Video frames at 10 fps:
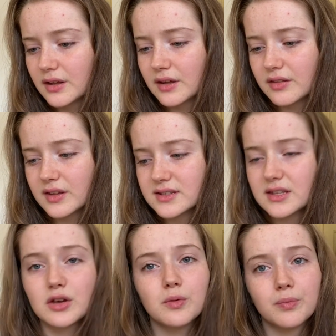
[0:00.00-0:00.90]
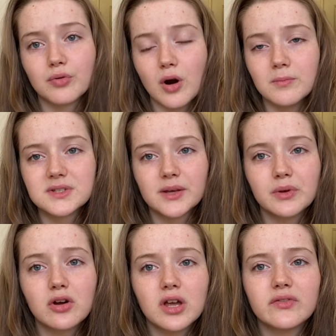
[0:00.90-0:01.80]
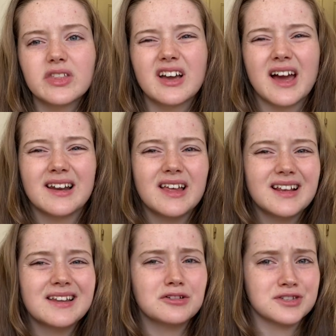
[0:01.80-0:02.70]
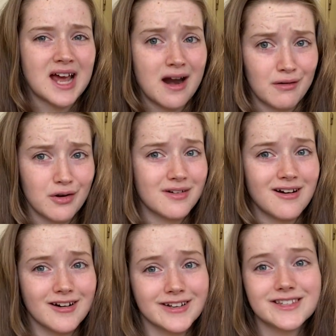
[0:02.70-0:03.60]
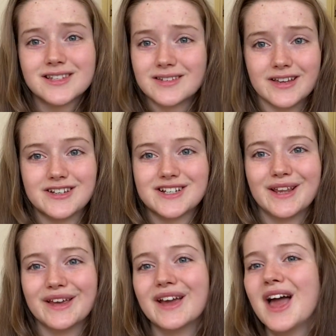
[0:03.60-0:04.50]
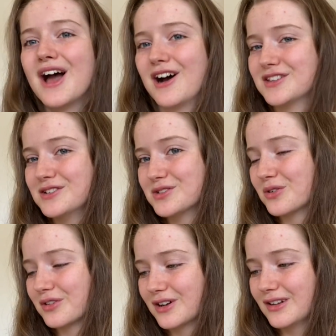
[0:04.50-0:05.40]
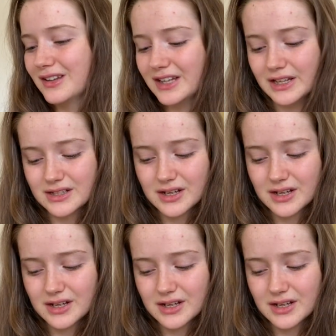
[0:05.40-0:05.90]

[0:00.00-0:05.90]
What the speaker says: there's little prompts that we got given. They're kind of like little tarot cards essentially. Our tutorial lead,